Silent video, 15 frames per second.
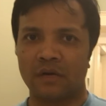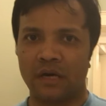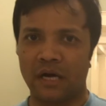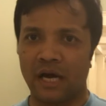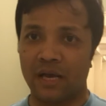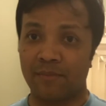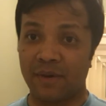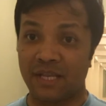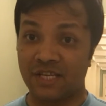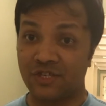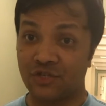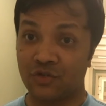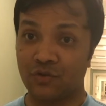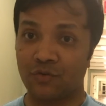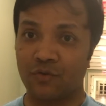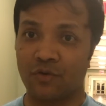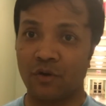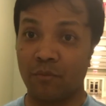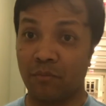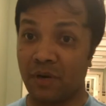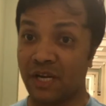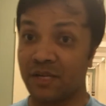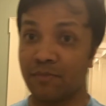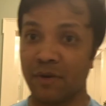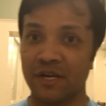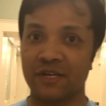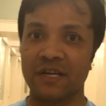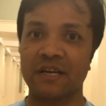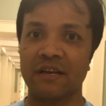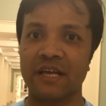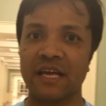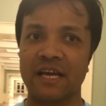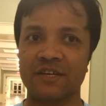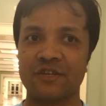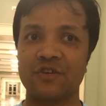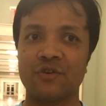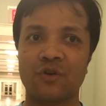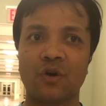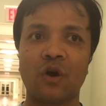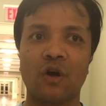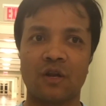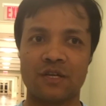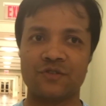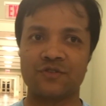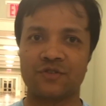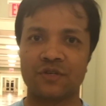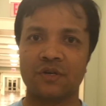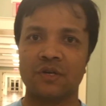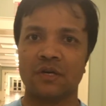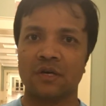I managed to complete my degree at York College.